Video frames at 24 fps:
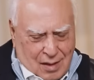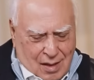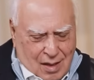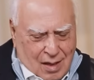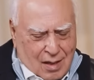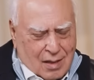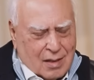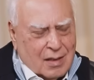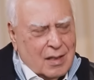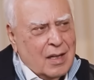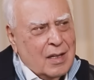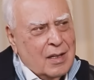
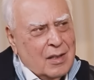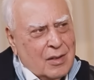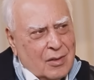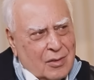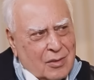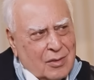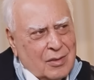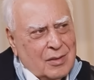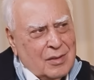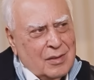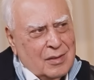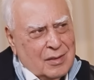Yes, I
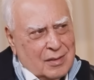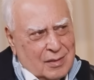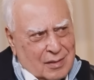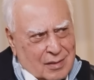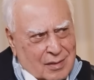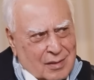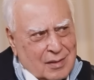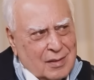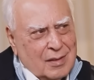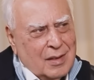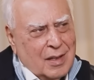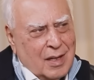know. In
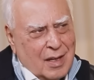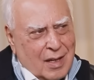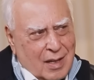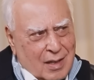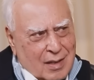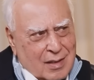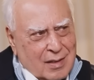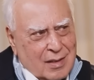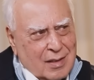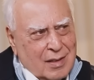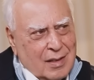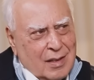Kerala.
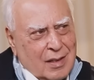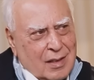Yes.